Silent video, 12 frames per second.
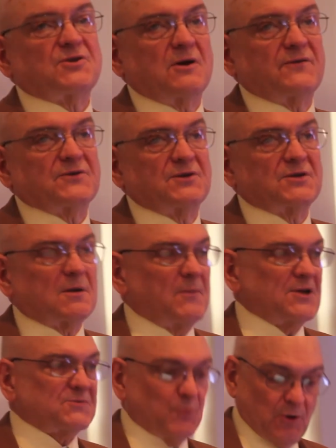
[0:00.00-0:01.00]
services are
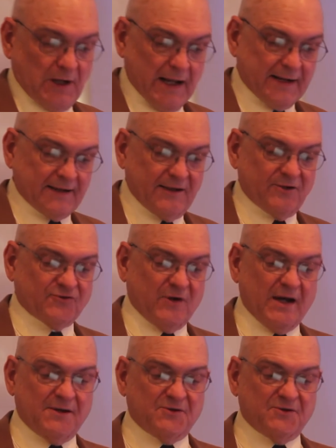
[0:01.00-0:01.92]
much more likely to try